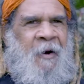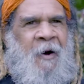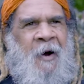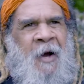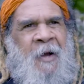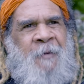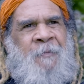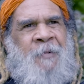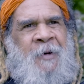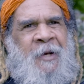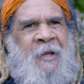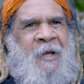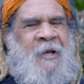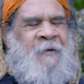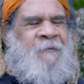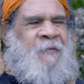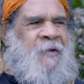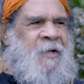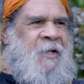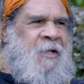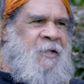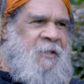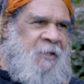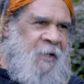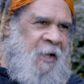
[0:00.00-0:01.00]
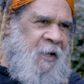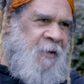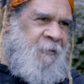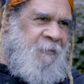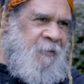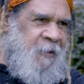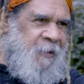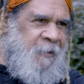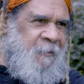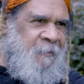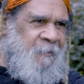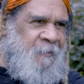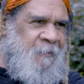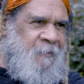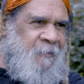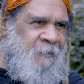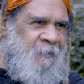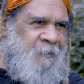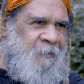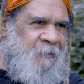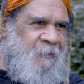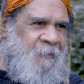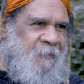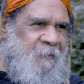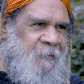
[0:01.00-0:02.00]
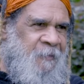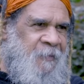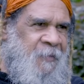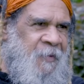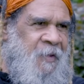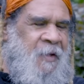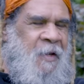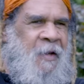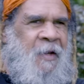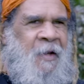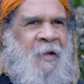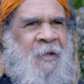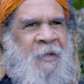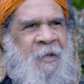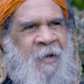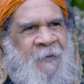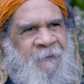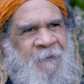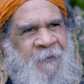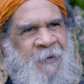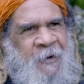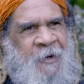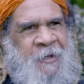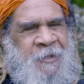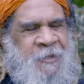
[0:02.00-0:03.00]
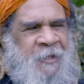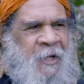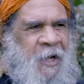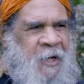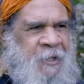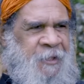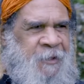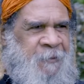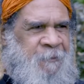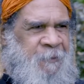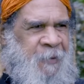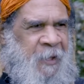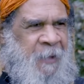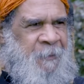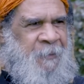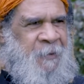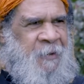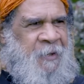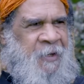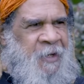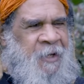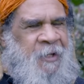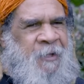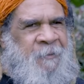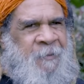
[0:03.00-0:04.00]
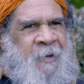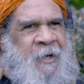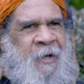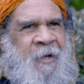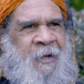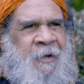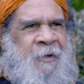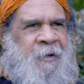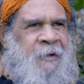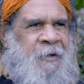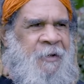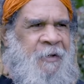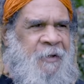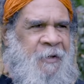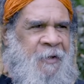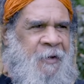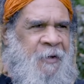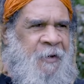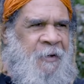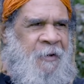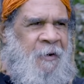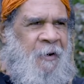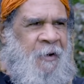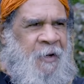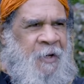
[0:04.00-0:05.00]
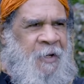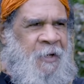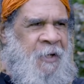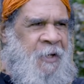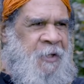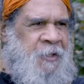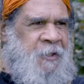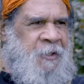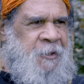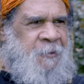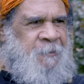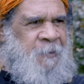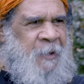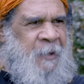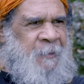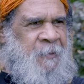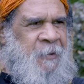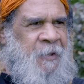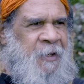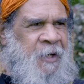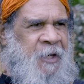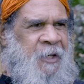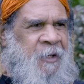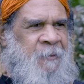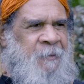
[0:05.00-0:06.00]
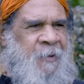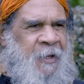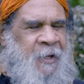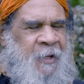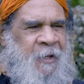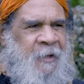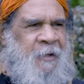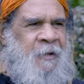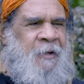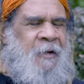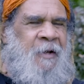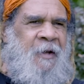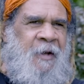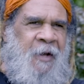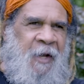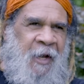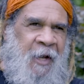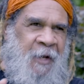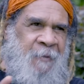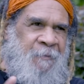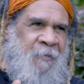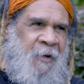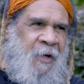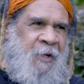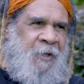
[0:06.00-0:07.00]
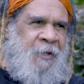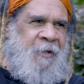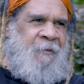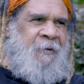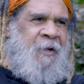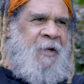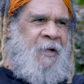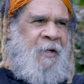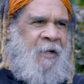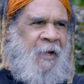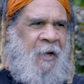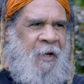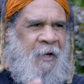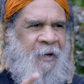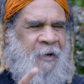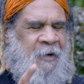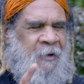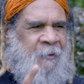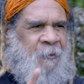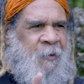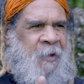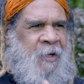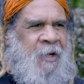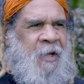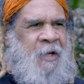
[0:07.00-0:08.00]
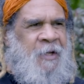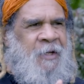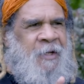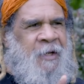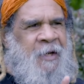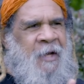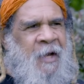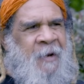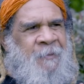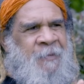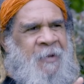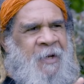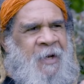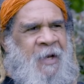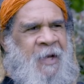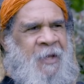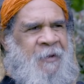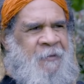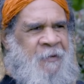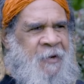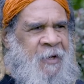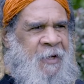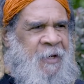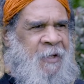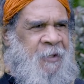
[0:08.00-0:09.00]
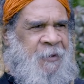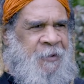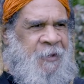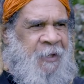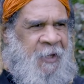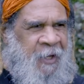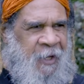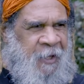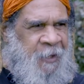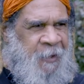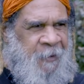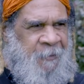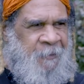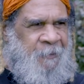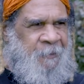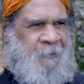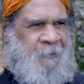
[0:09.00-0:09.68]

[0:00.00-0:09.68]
I believe in this country that First Nation people need to be healed, non-Indigenous people need to be healed, and by doing that, we need to come together and heal together.